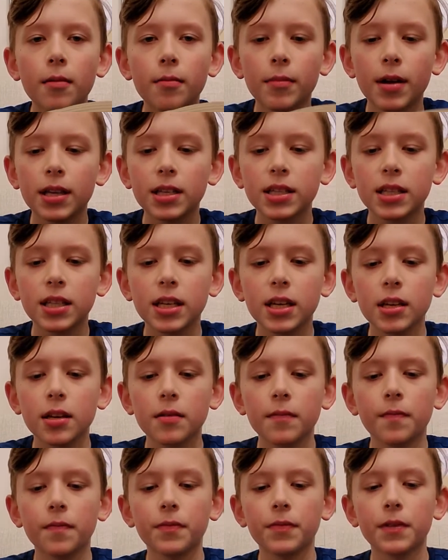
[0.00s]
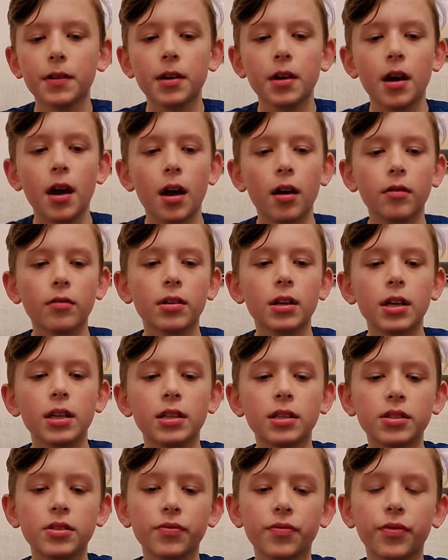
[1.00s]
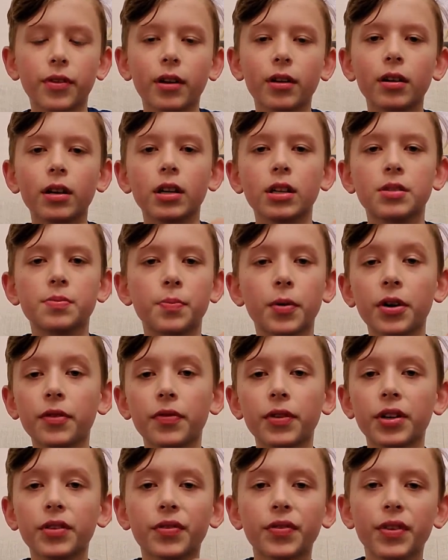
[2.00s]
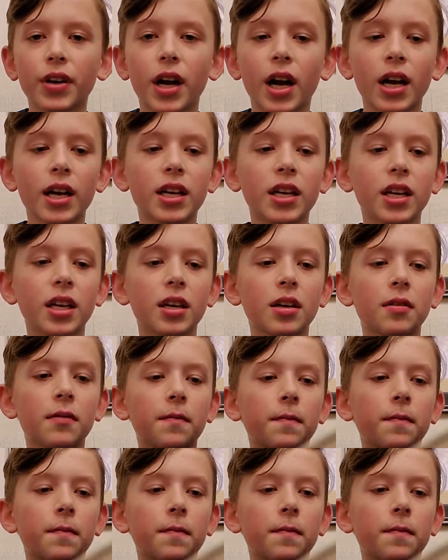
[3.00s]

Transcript: mess kit. It's perfect for hiking.